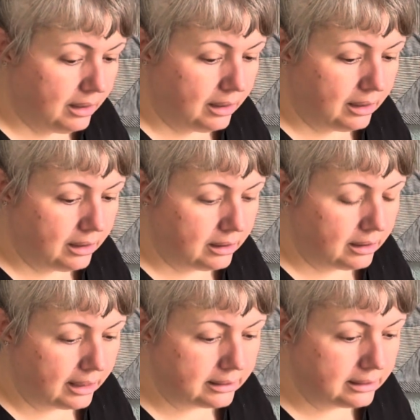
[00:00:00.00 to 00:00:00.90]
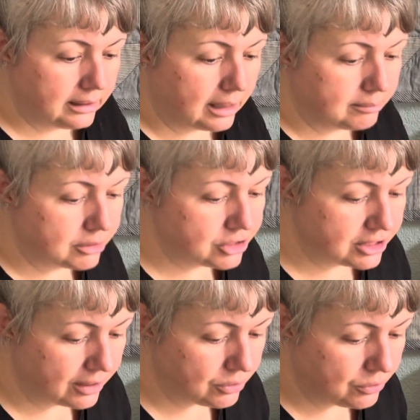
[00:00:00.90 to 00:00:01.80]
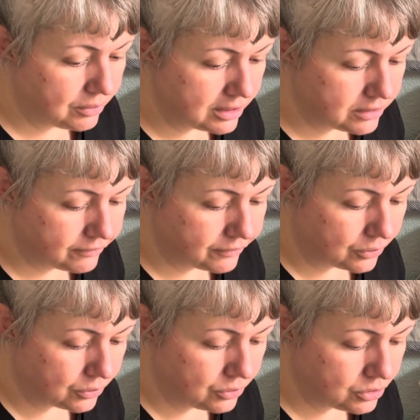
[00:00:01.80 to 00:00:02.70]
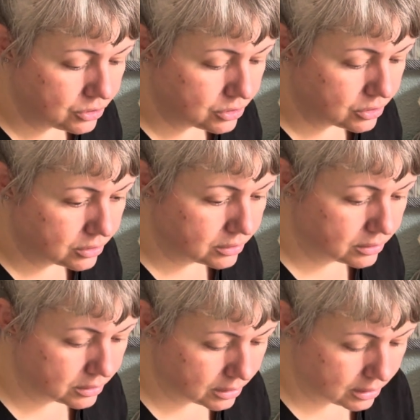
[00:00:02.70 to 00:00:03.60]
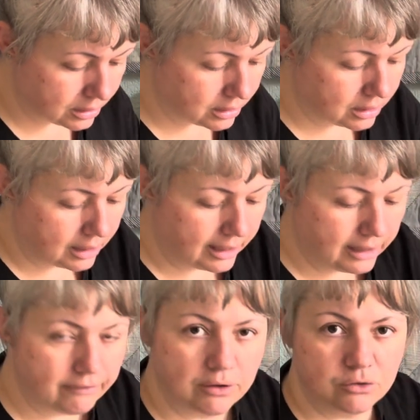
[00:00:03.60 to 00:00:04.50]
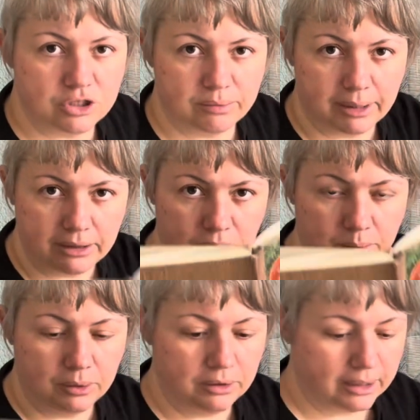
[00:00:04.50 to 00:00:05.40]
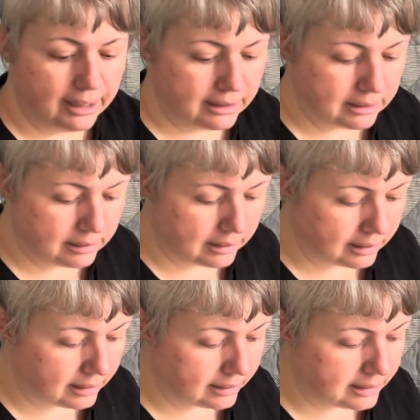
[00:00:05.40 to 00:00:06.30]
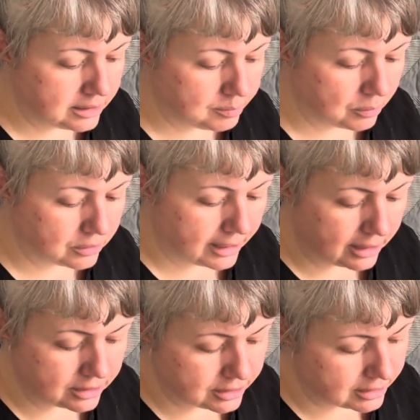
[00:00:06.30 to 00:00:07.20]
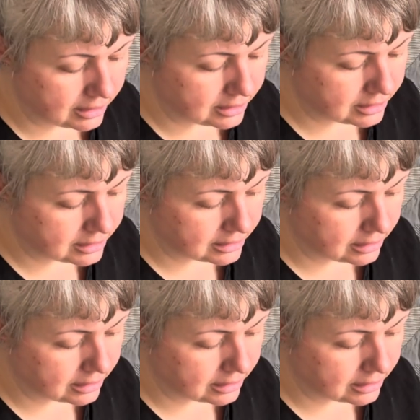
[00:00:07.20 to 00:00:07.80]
I think I must tell you this first. I have notes in my notebook, and this podcast is,